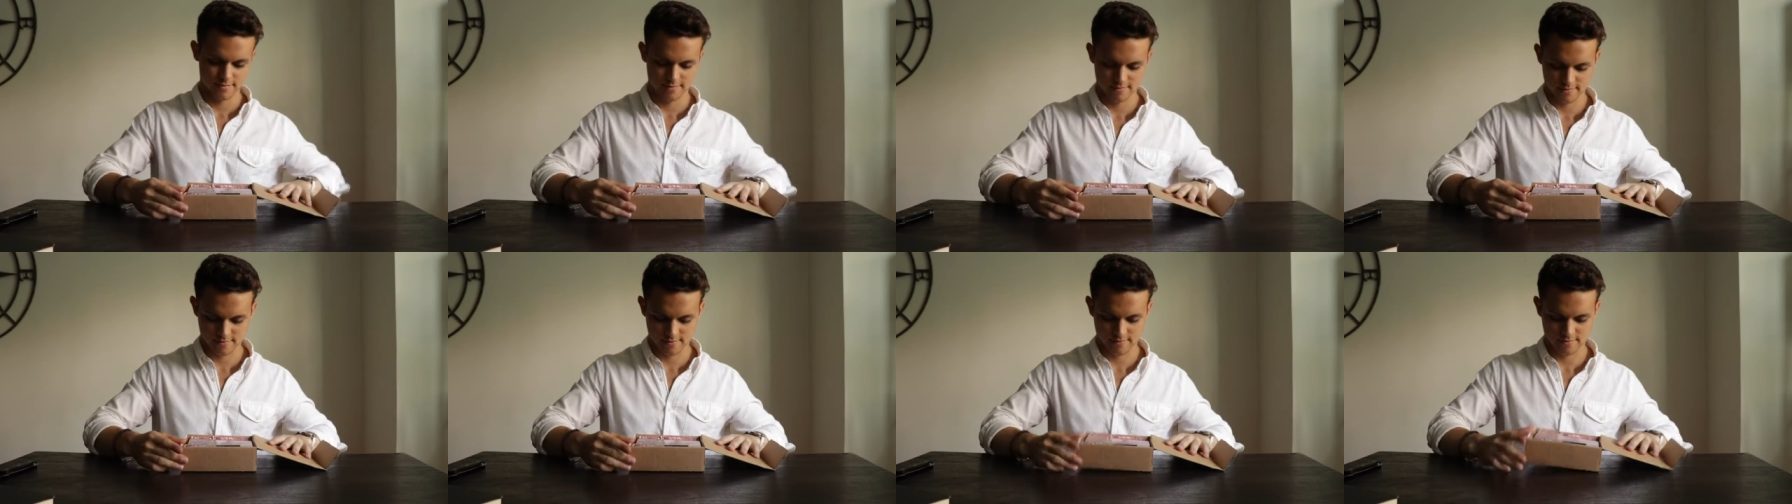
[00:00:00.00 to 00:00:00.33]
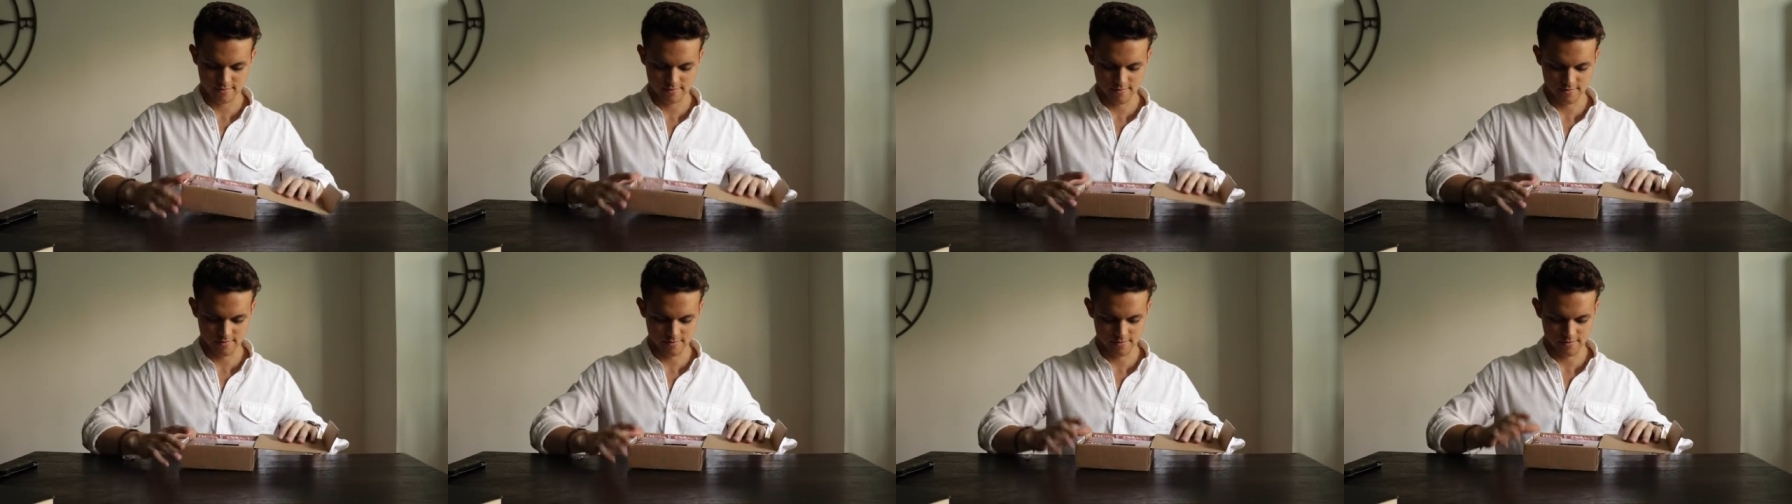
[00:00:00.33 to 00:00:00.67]

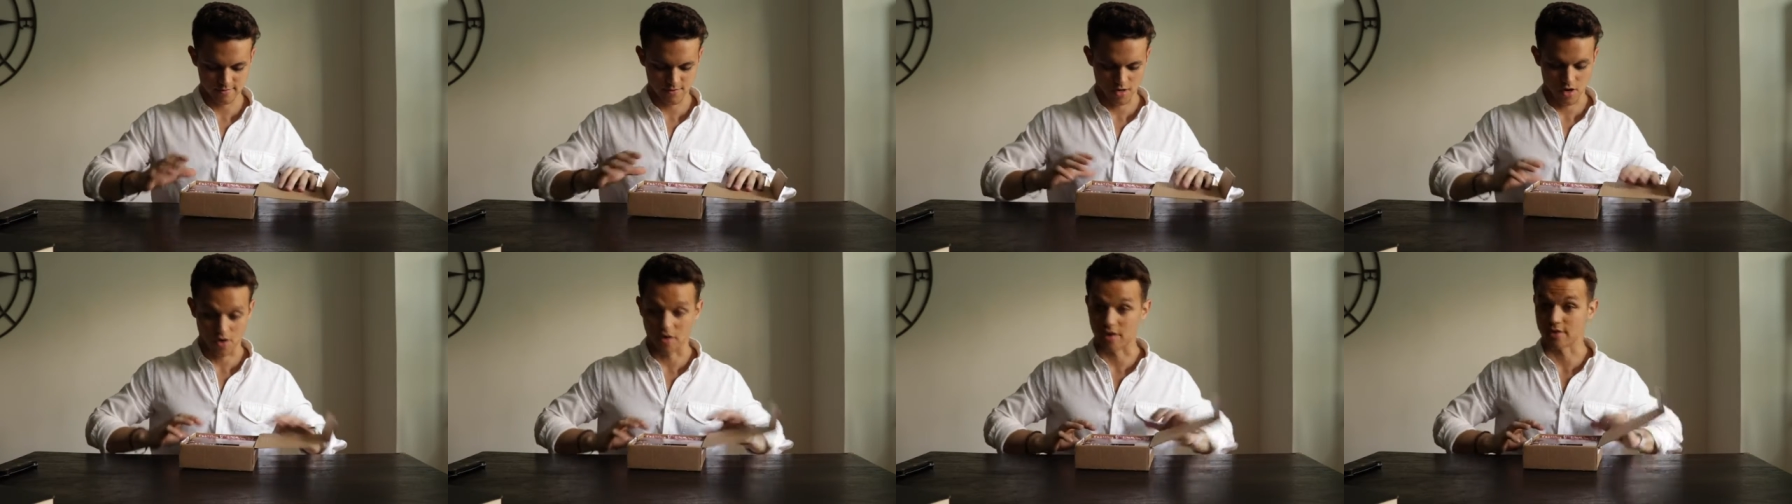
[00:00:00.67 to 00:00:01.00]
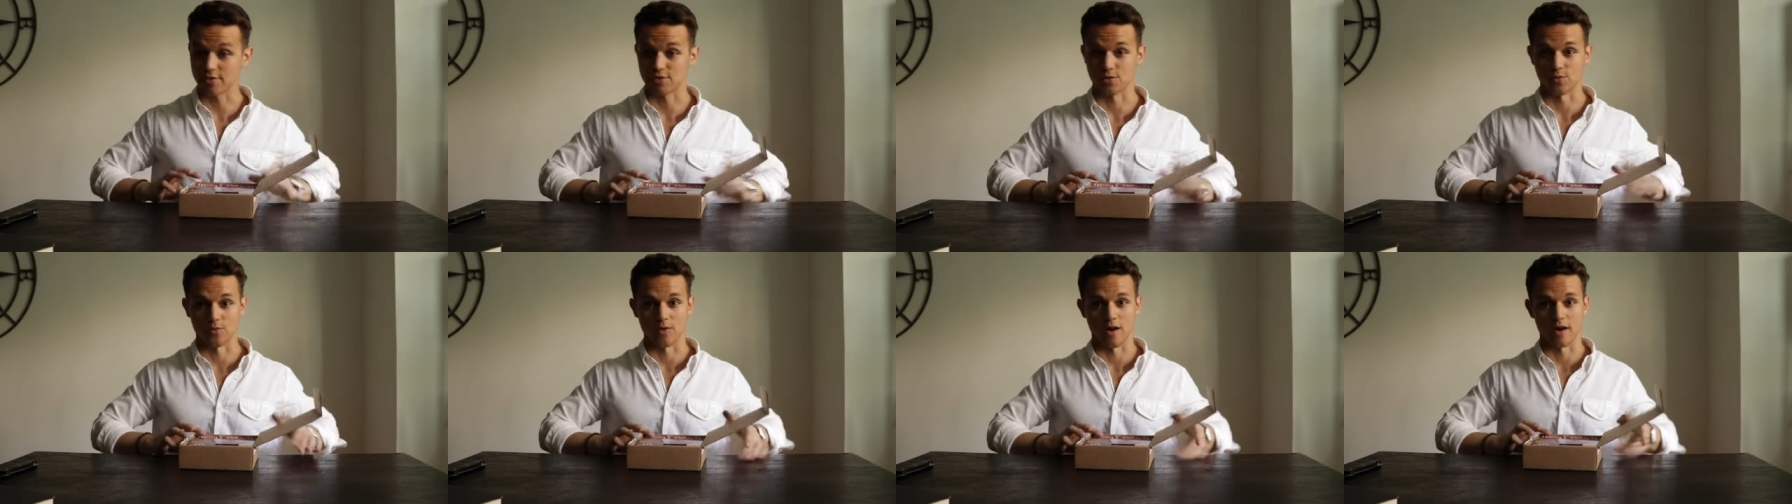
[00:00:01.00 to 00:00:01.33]
All right,
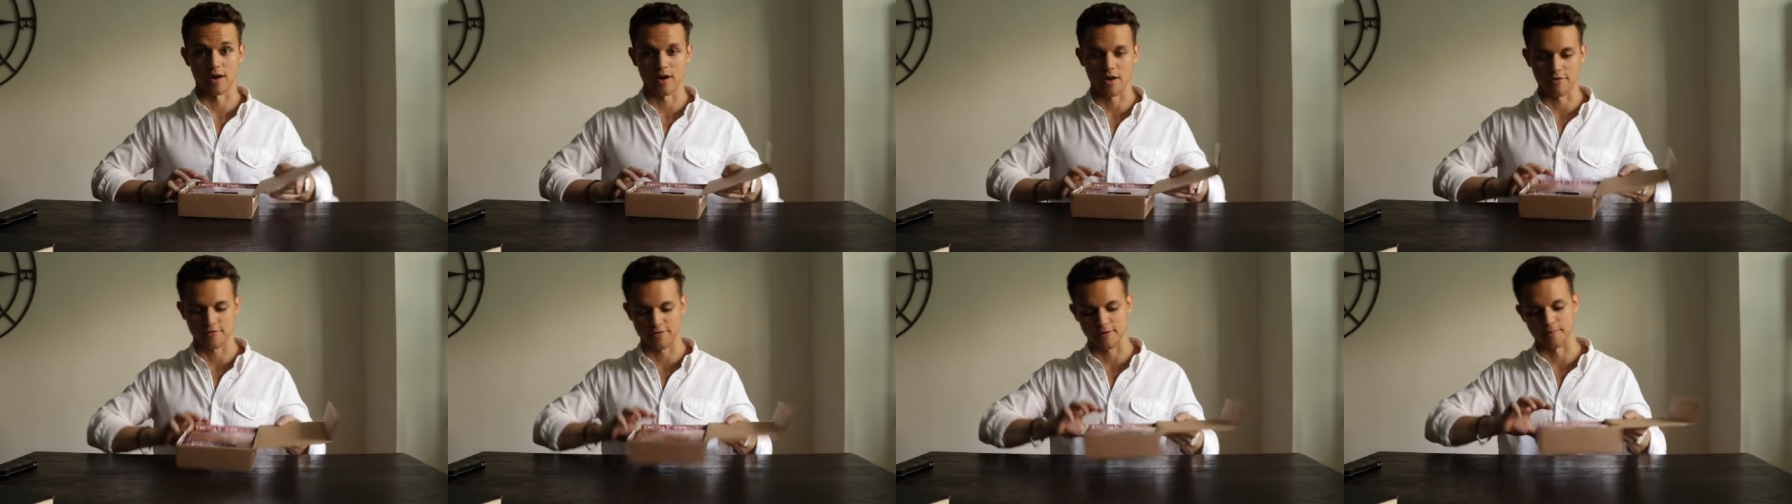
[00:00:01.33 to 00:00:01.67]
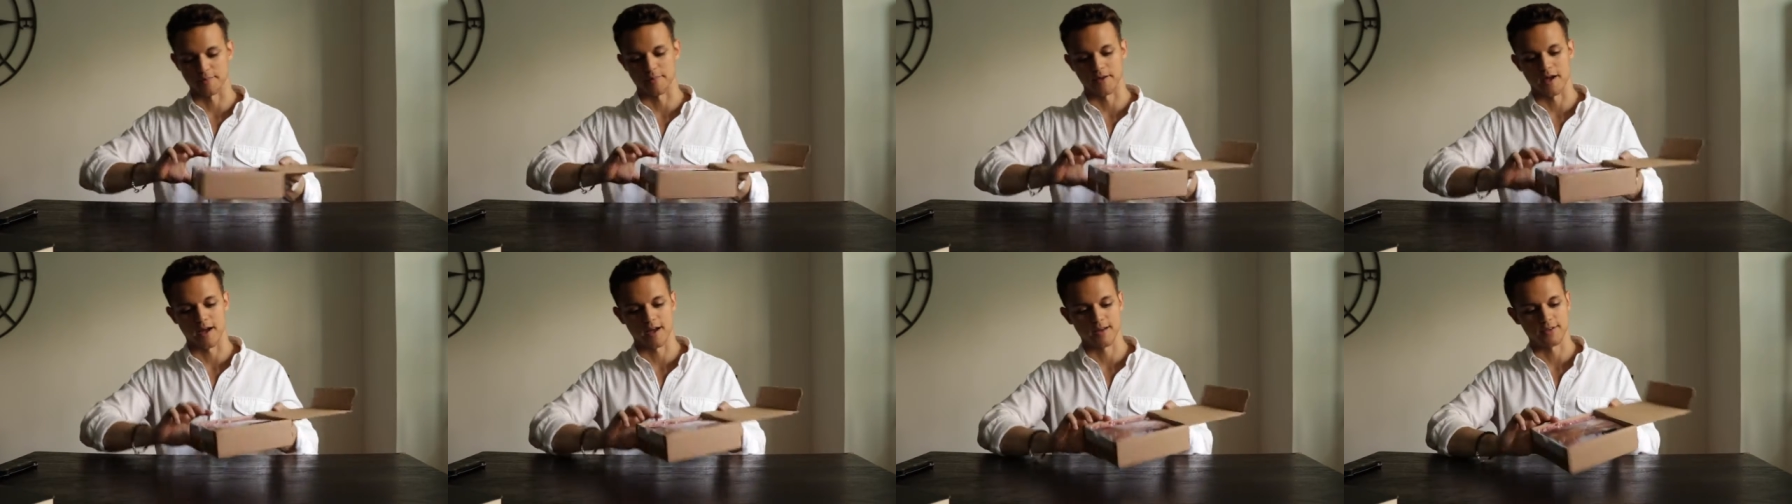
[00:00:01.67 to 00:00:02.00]
so right off the
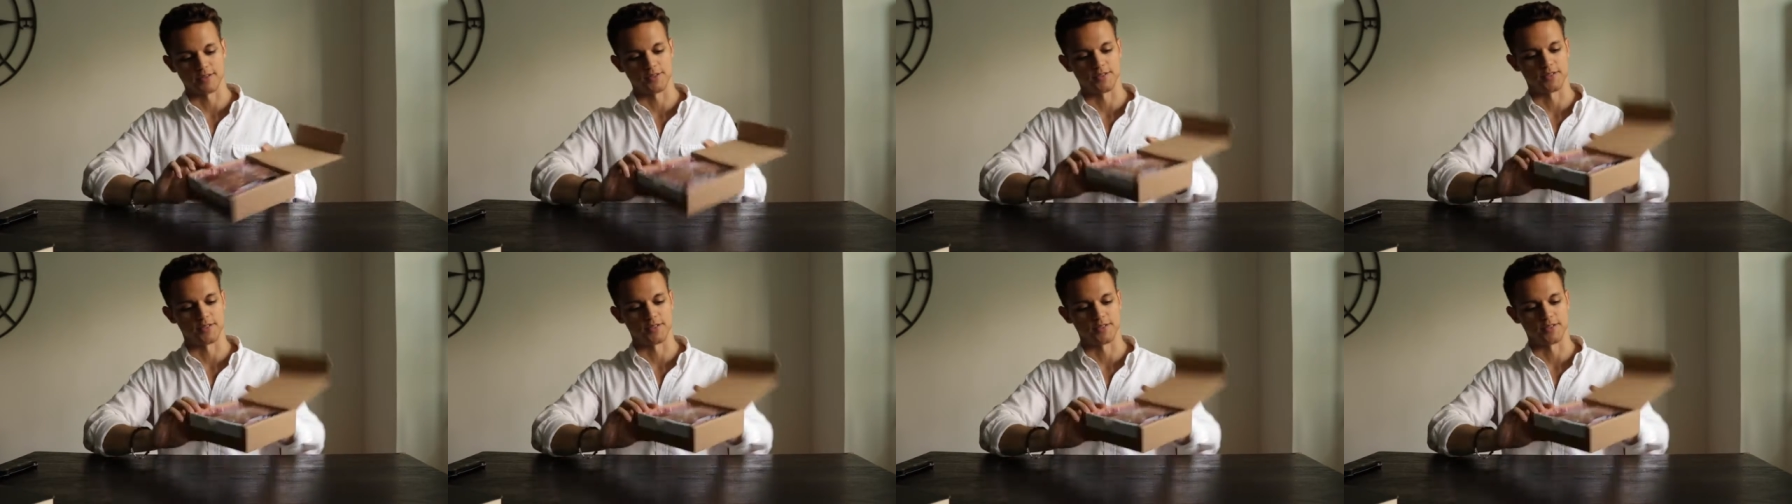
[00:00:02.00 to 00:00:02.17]
bat,